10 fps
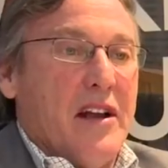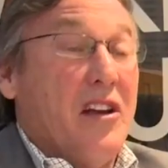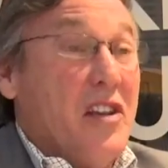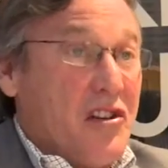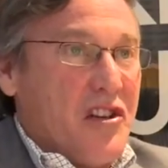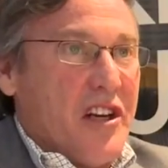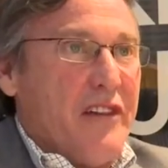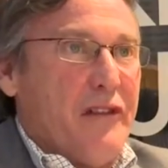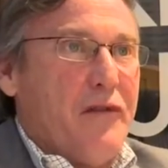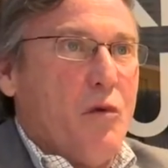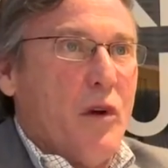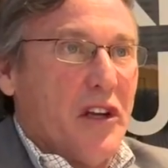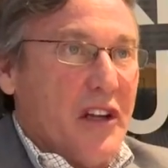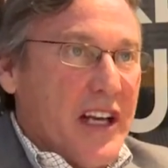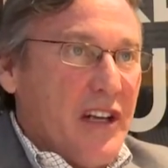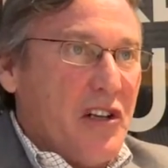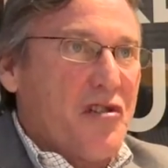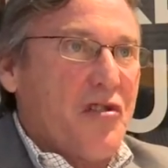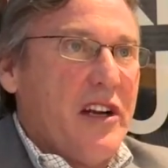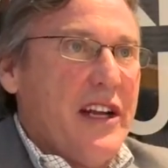initiative, if you will, in the
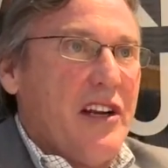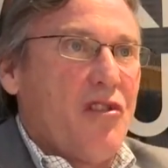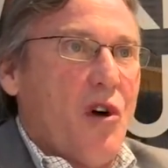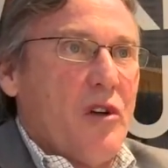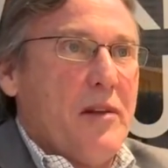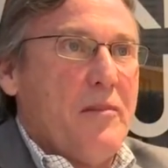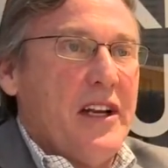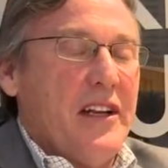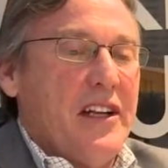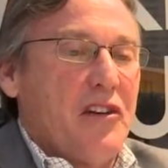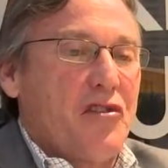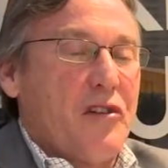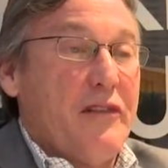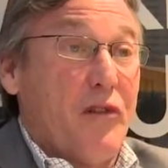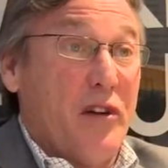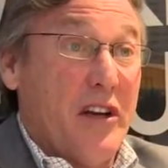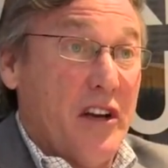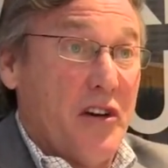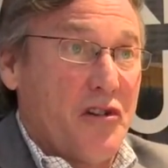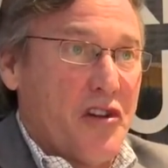industry. It's only been in the industry for a
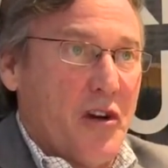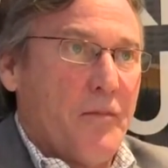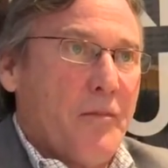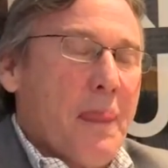year or so.